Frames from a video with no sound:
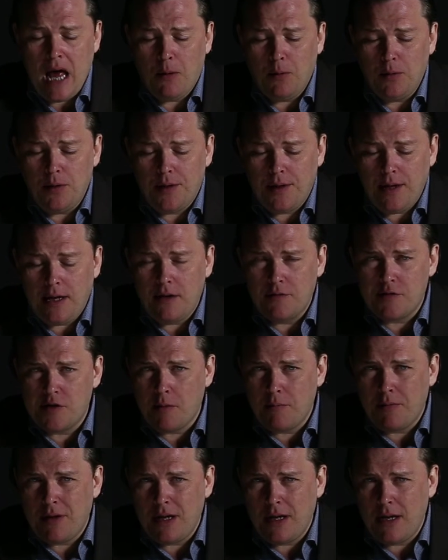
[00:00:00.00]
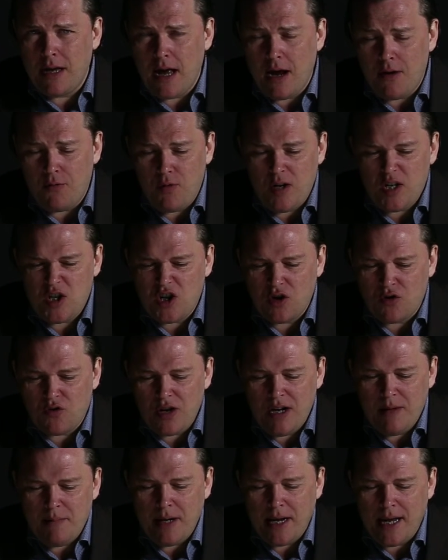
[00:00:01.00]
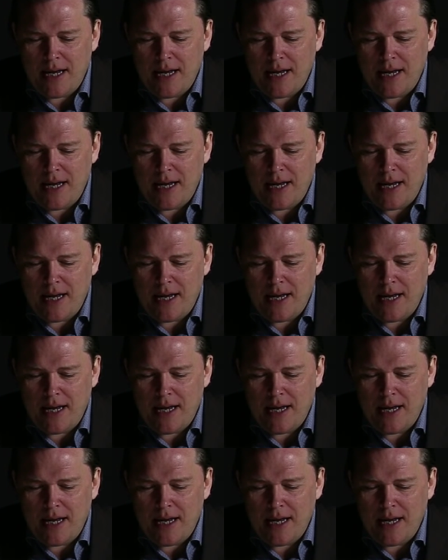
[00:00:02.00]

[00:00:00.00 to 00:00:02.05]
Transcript: I would think of something rich and creamy,